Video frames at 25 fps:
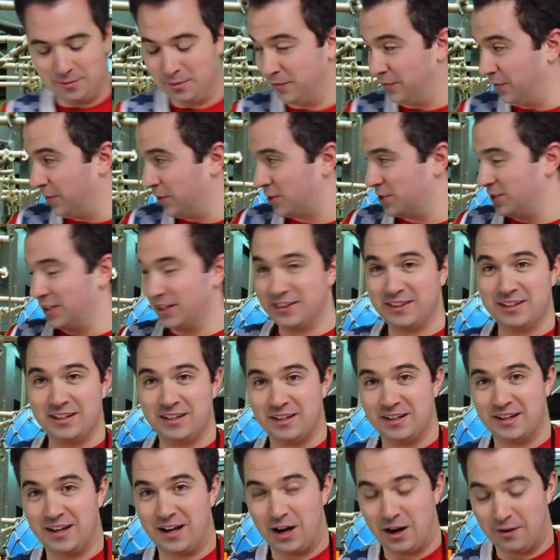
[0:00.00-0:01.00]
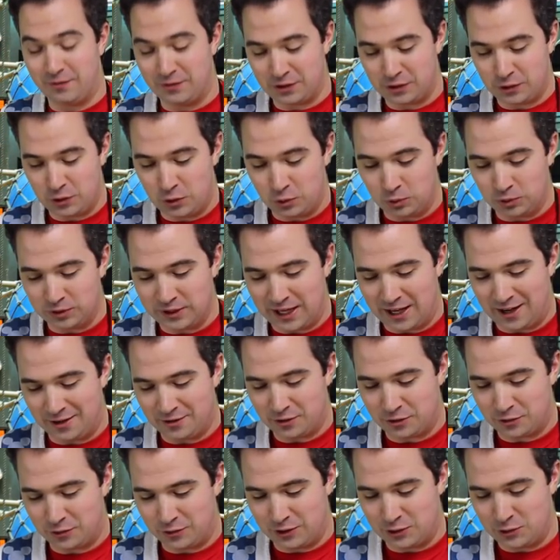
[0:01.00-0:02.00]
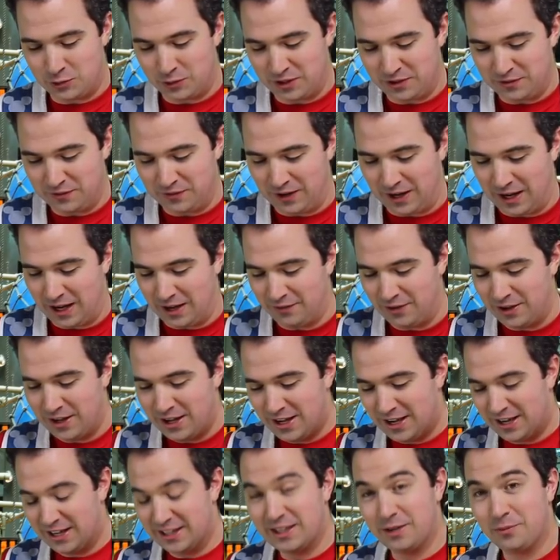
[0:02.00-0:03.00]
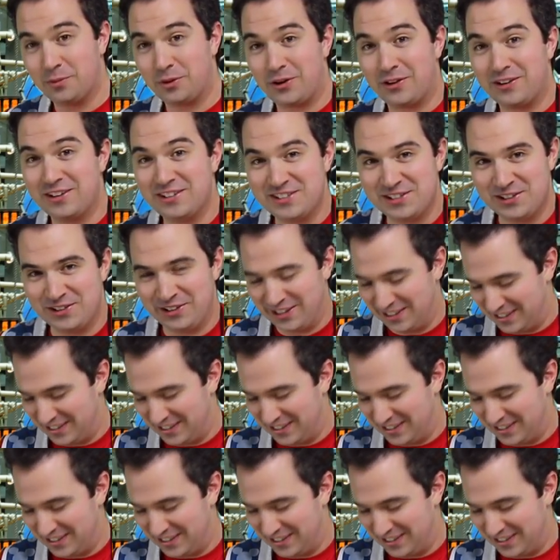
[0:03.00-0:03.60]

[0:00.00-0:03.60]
But first, let the uh, oven cool down to 325, and then we're gonna do